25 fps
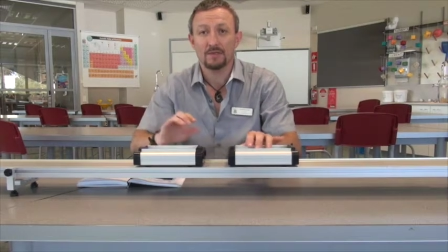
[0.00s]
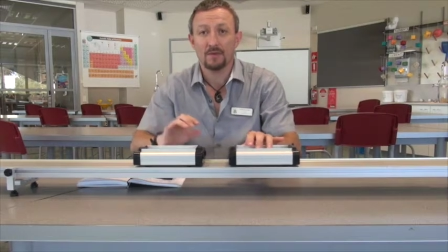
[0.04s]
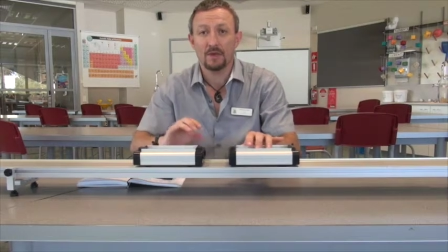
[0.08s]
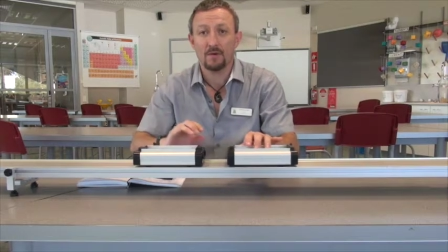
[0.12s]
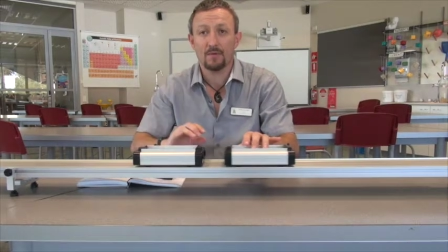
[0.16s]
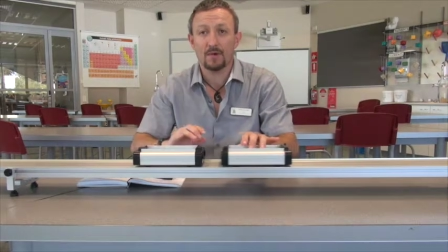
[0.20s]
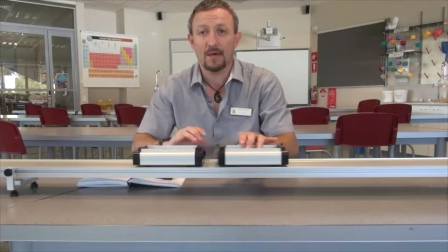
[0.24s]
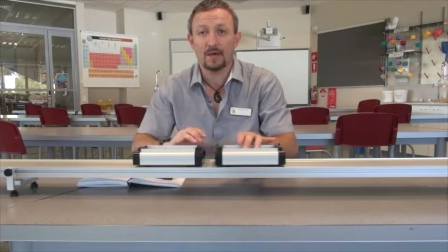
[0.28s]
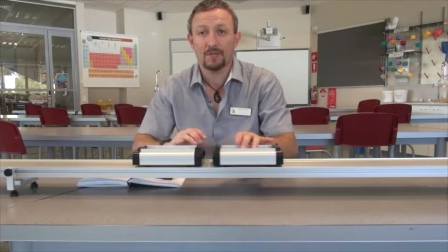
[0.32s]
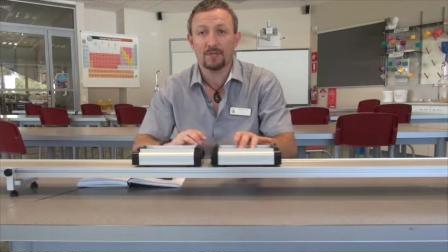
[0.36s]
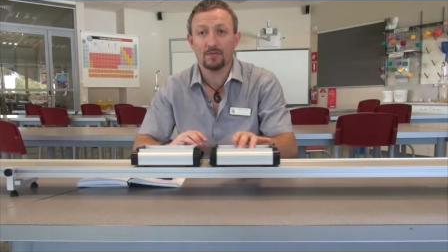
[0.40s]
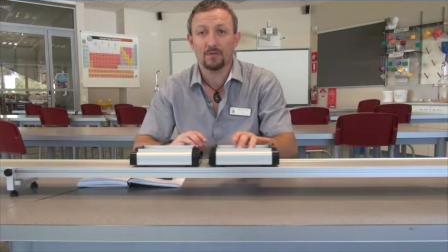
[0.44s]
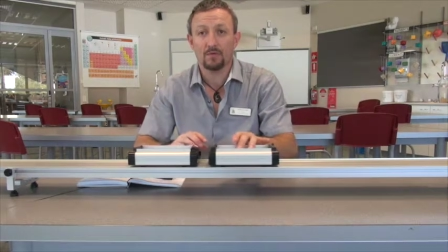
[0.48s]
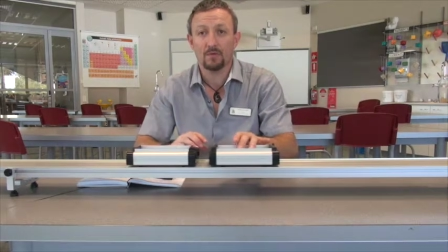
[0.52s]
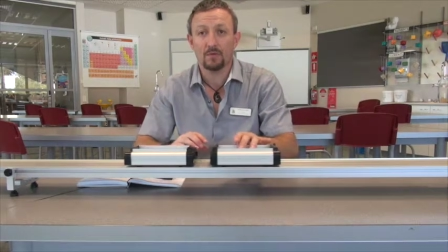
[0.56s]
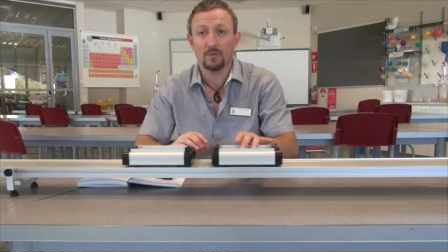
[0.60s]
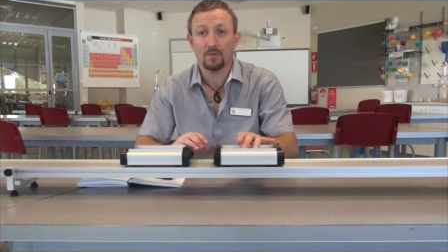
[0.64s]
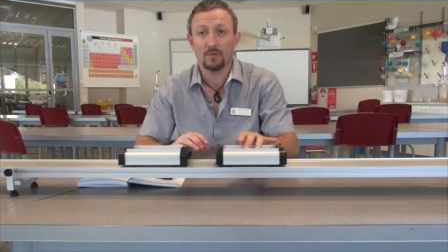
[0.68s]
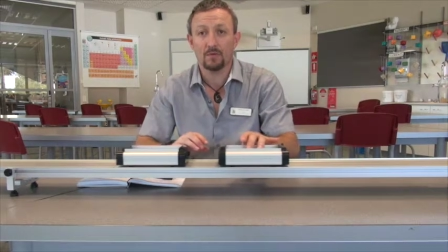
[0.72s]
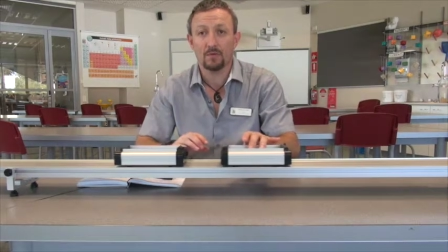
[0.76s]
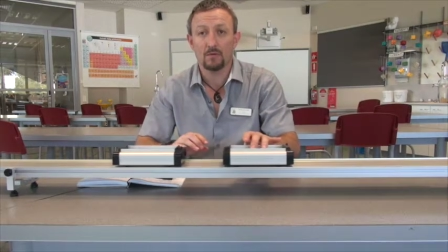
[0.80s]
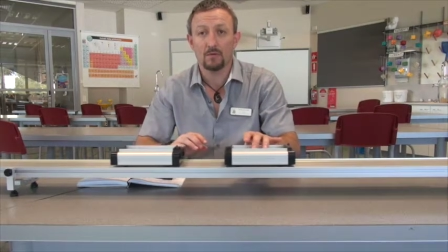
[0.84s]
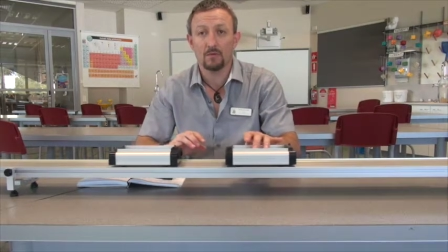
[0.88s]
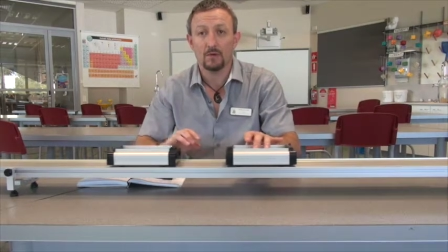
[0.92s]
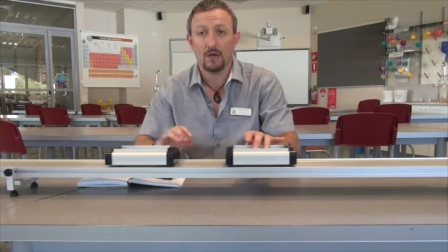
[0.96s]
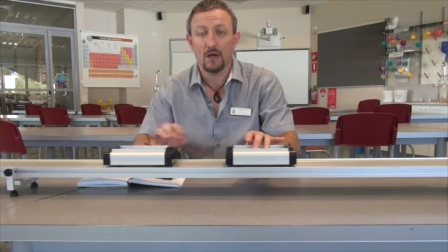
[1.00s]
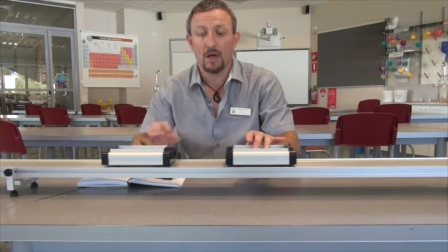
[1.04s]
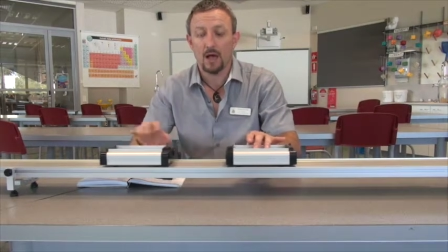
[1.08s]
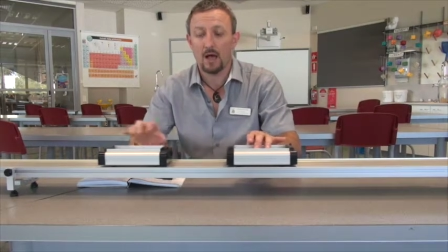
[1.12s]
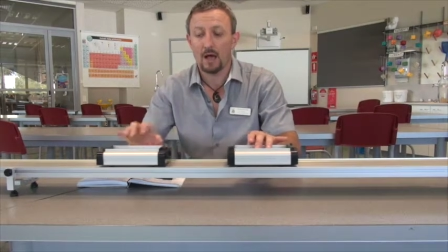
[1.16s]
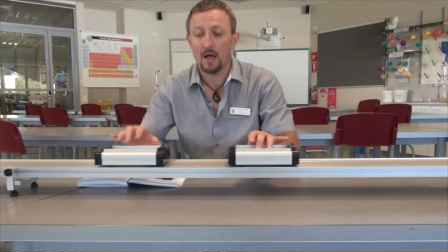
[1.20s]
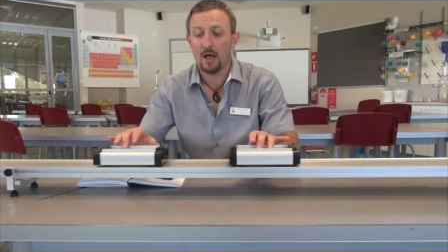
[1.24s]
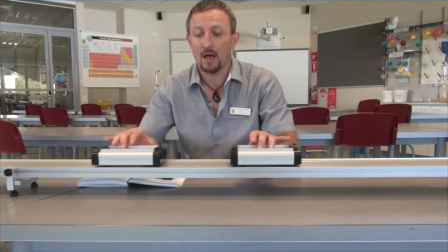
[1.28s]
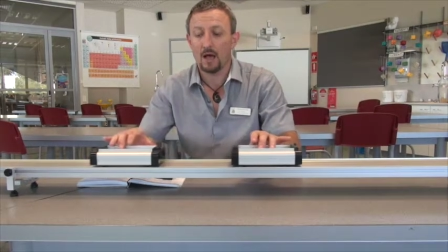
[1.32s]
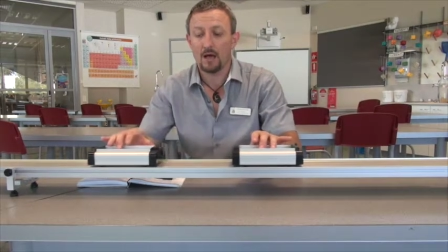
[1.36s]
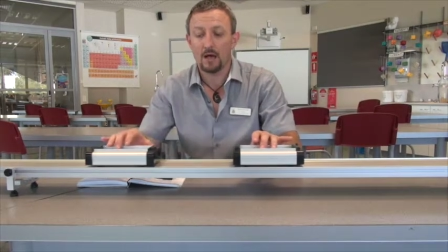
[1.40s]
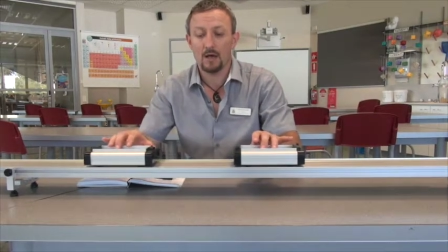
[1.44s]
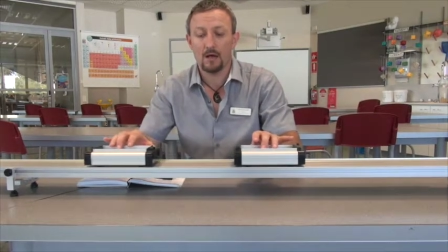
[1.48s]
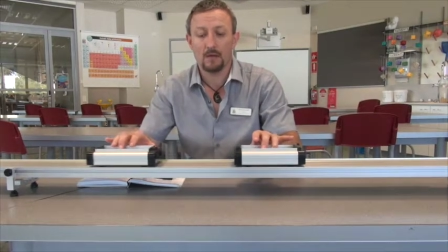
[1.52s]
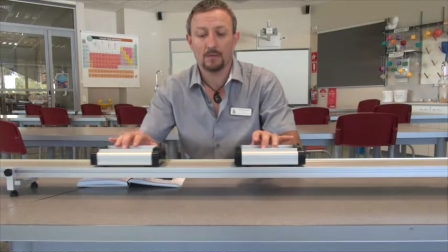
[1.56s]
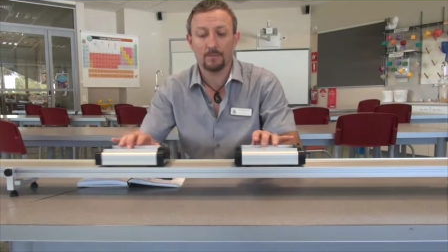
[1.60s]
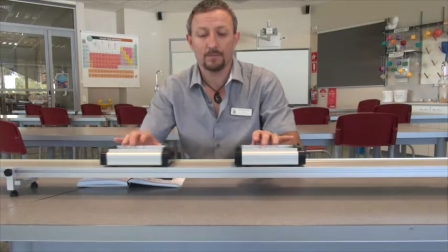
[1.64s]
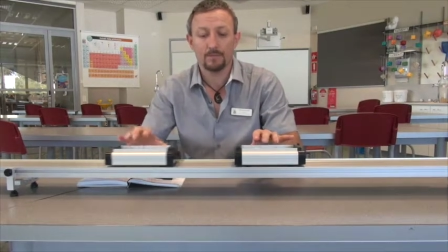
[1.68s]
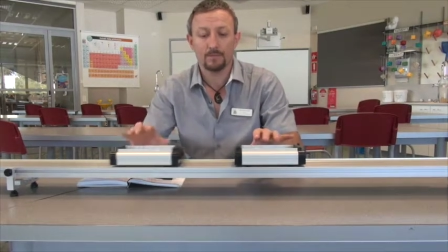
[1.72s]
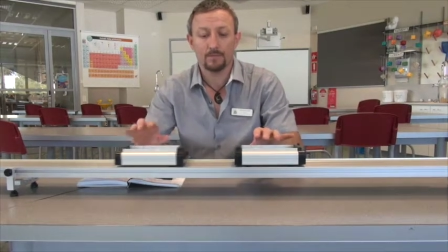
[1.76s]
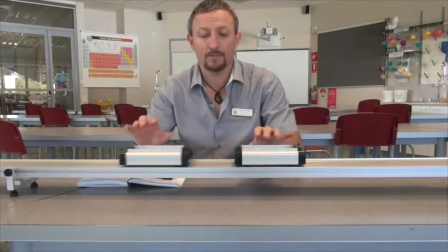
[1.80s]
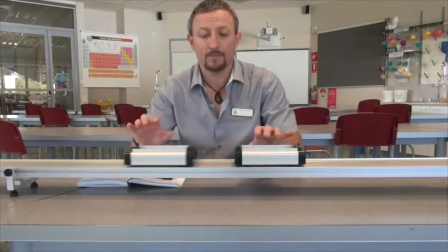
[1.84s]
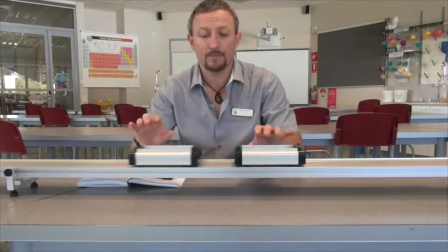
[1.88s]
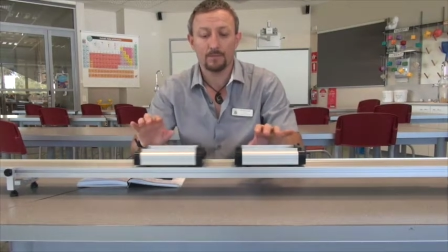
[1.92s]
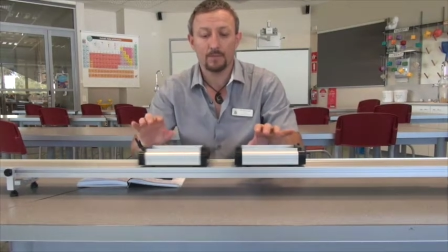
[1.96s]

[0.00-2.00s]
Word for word: no actual um,